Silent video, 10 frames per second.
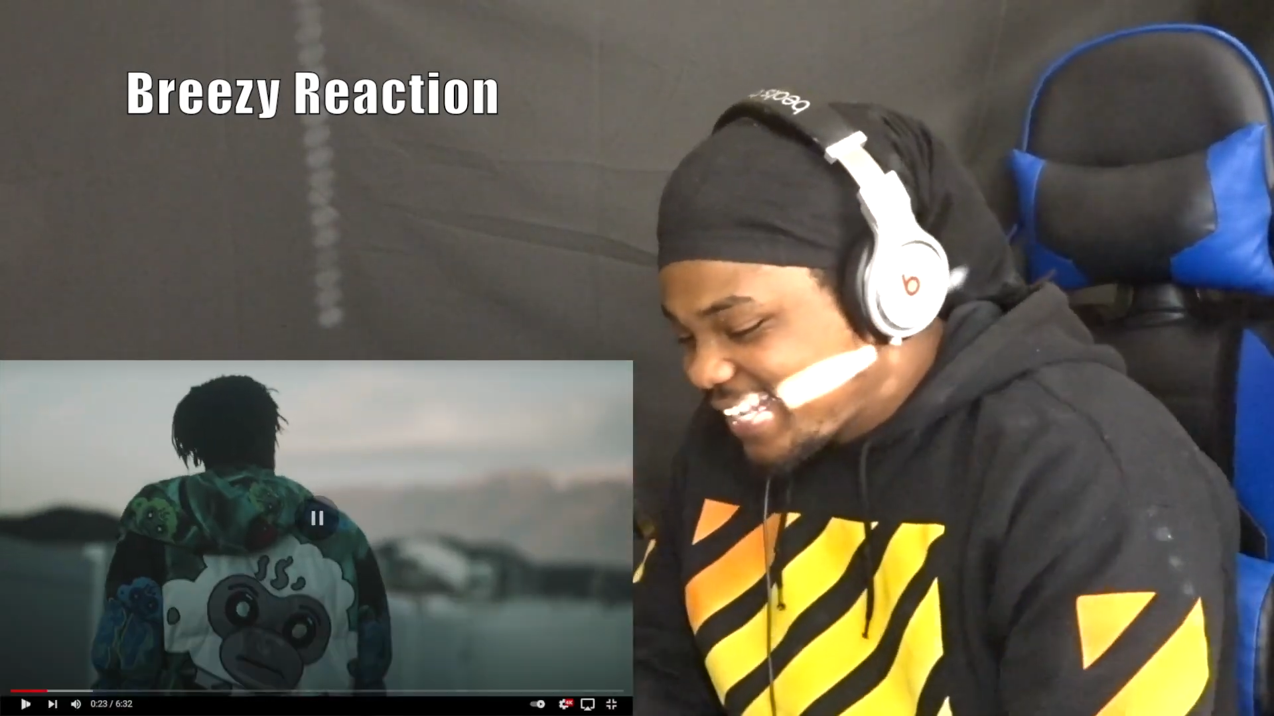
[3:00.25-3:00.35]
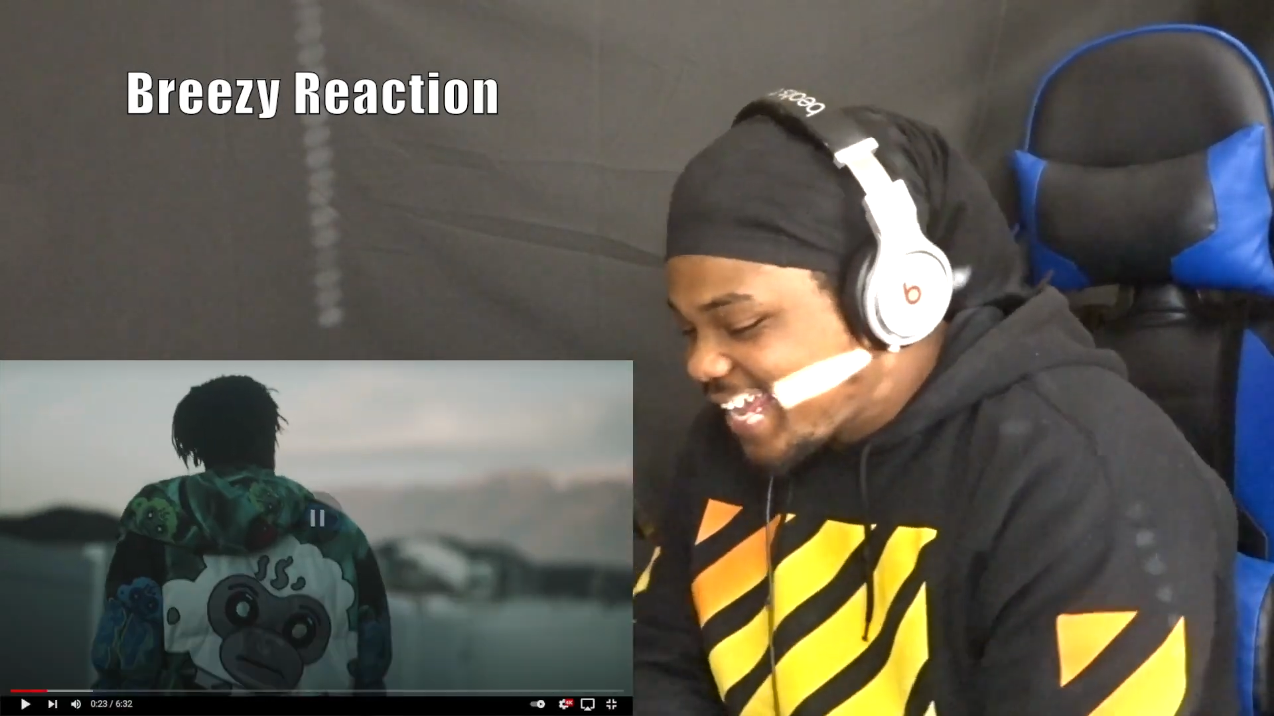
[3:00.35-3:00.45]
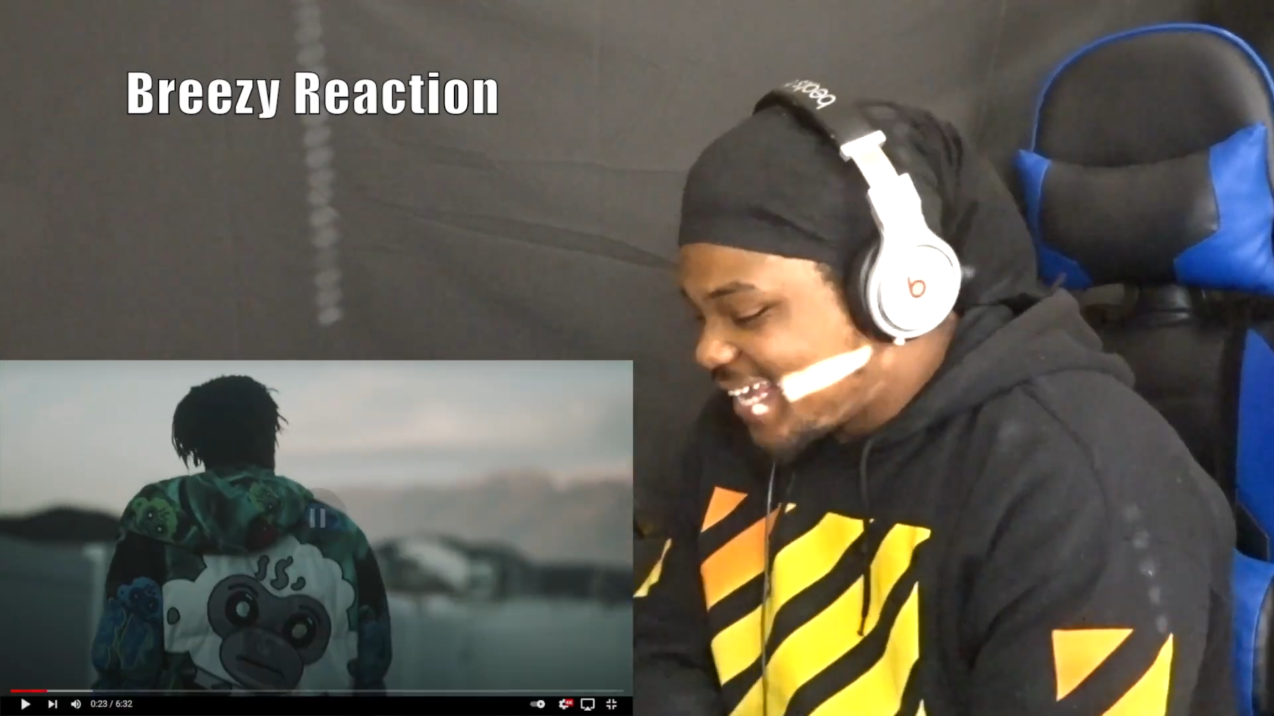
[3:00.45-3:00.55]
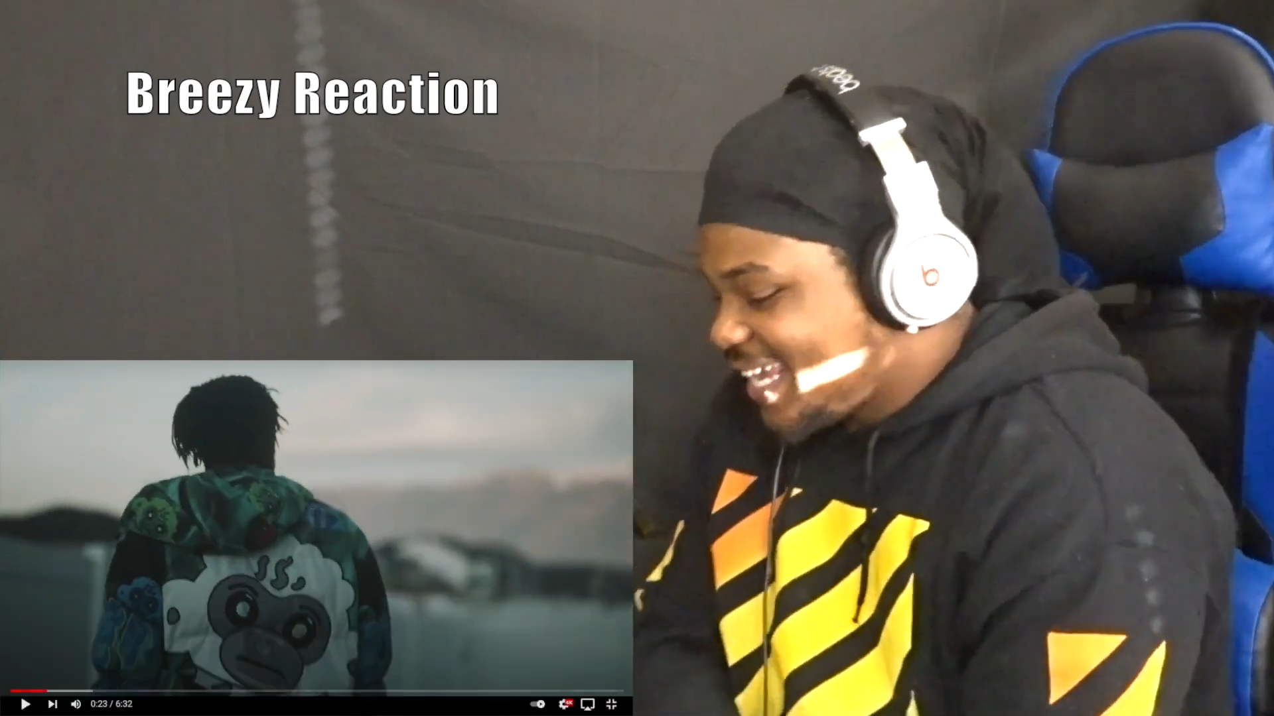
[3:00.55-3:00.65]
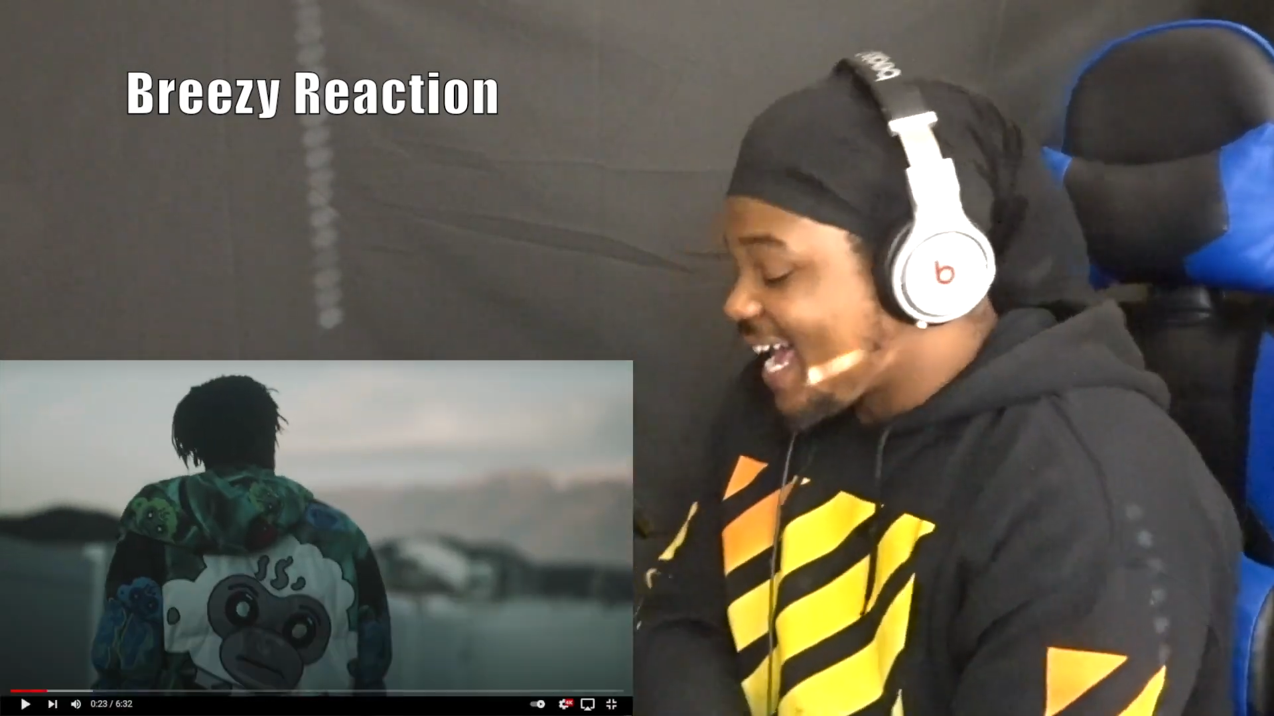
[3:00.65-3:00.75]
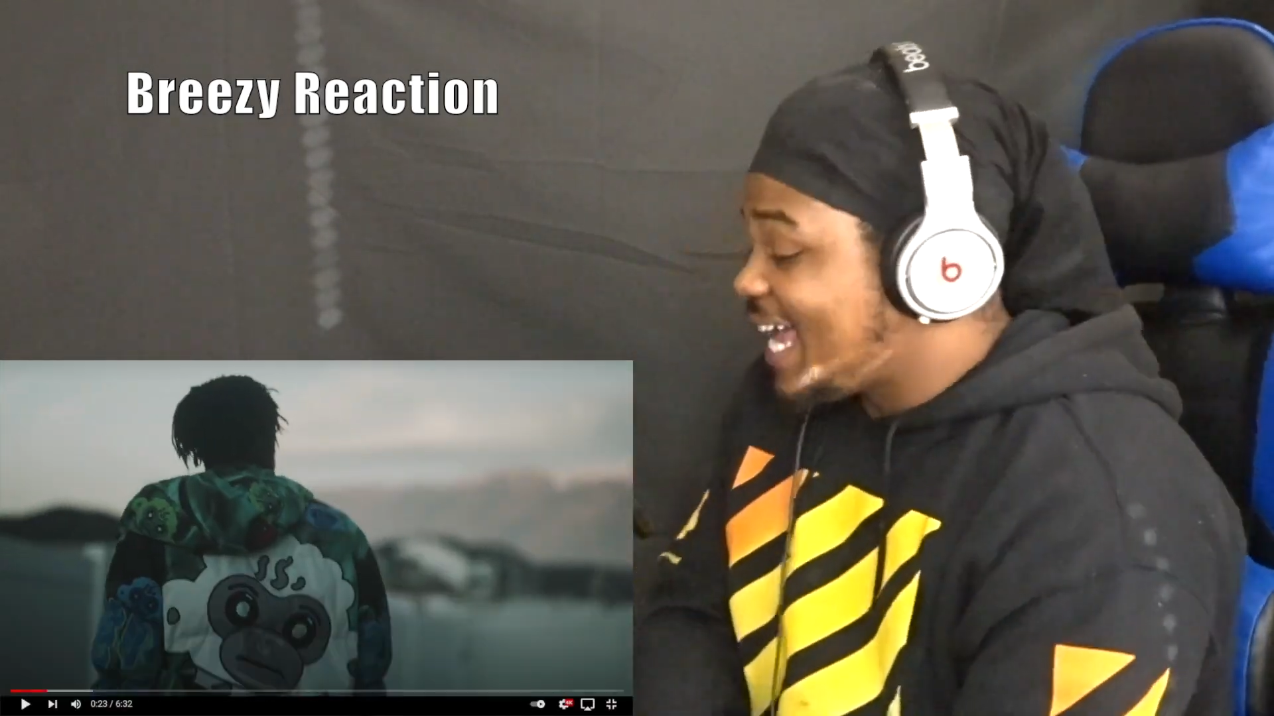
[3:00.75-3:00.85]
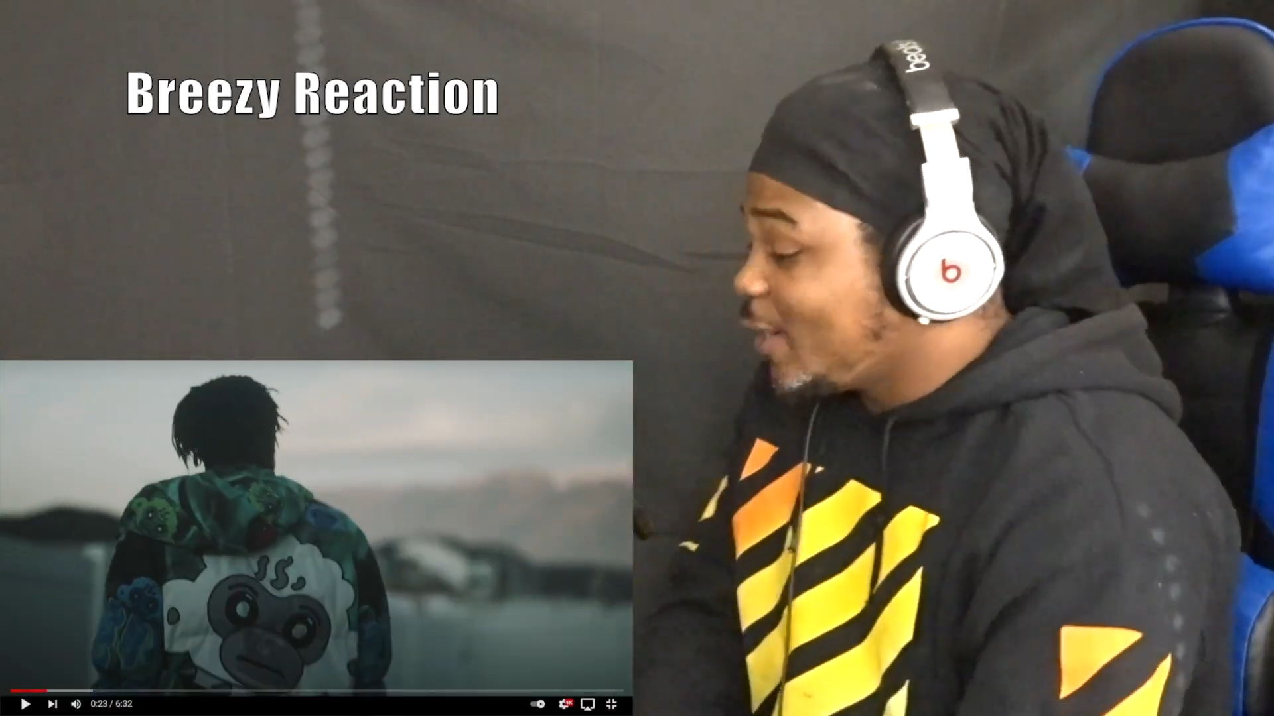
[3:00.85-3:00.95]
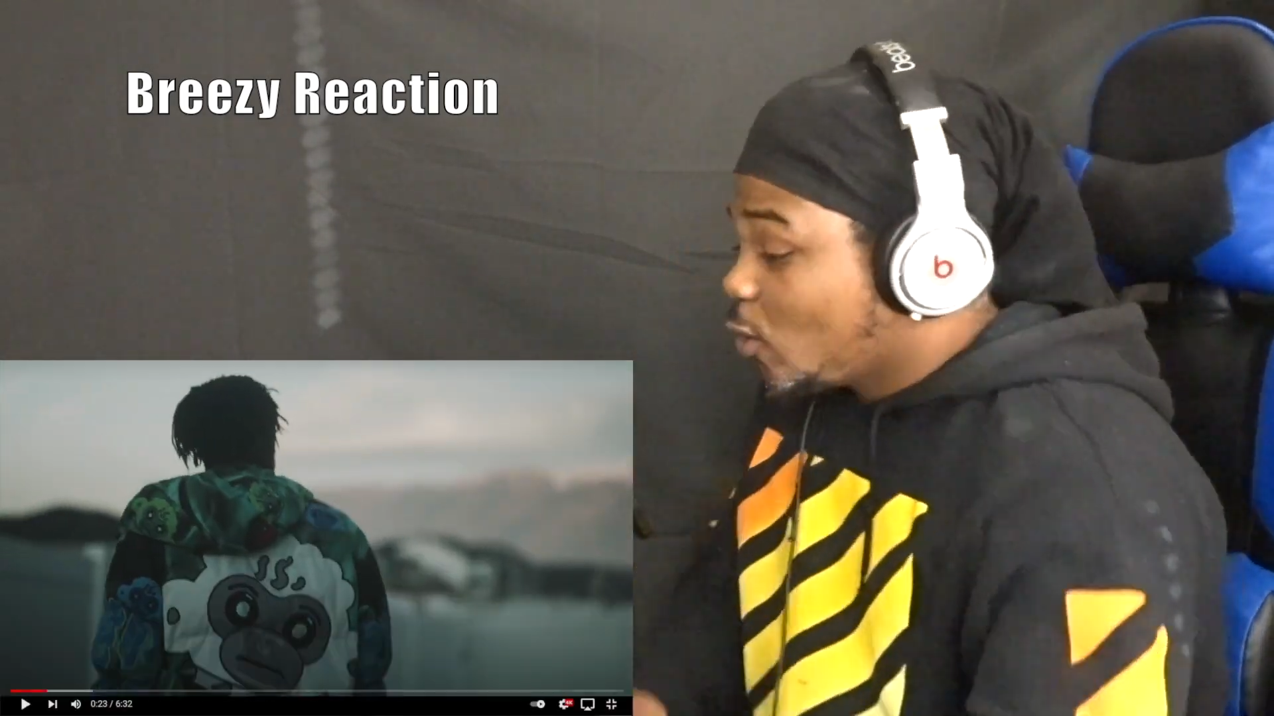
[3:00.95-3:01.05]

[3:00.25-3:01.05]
Like, yeah,